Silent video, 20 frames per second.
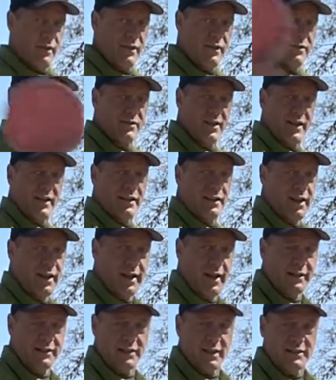This is it.
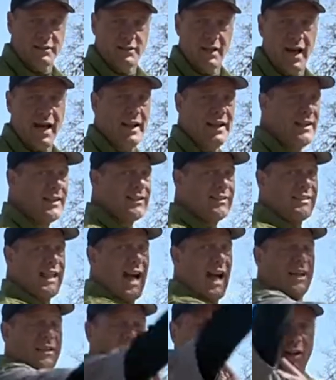It's not an
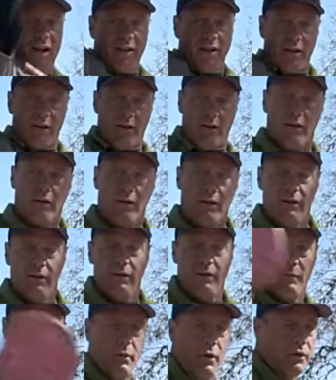exaggerated
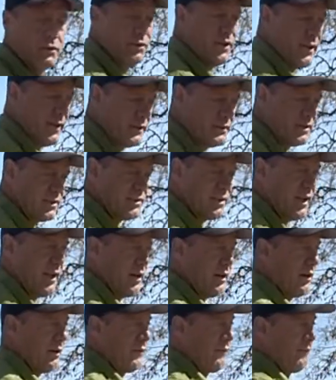motion. It's just
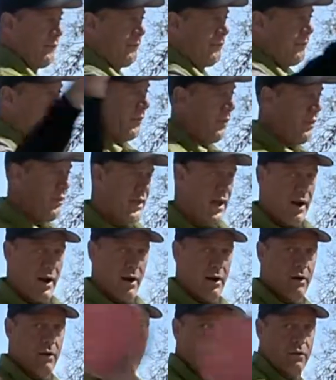here, there,
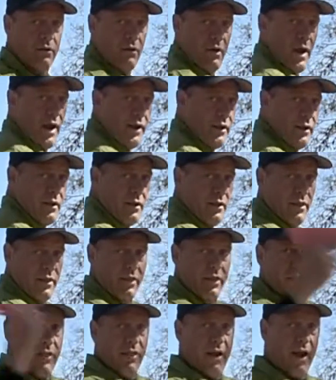right,
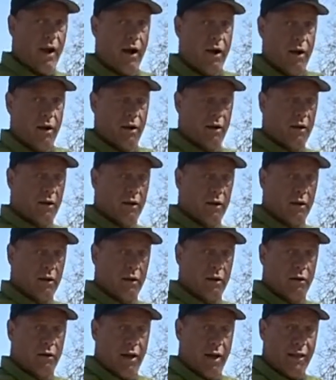there,
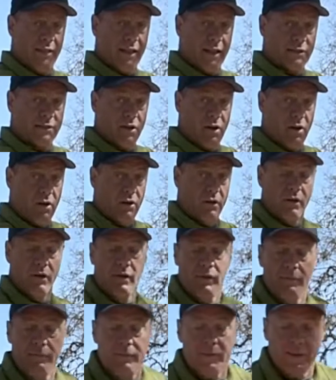right? That's all.
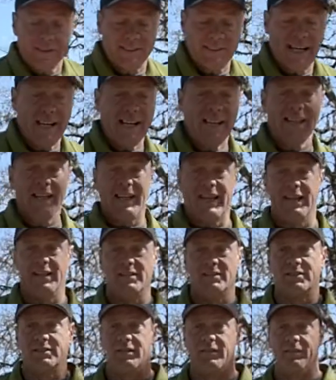The second thing
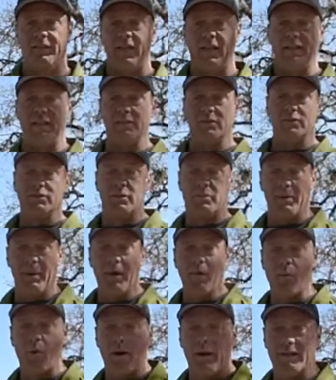is, and this was a
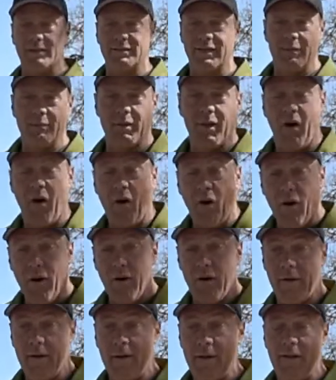big one, it's going to be
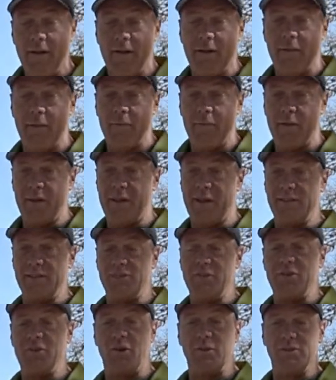hard because
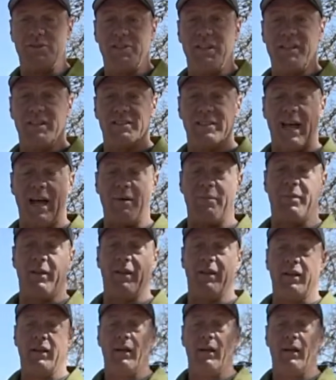you don't see this happening,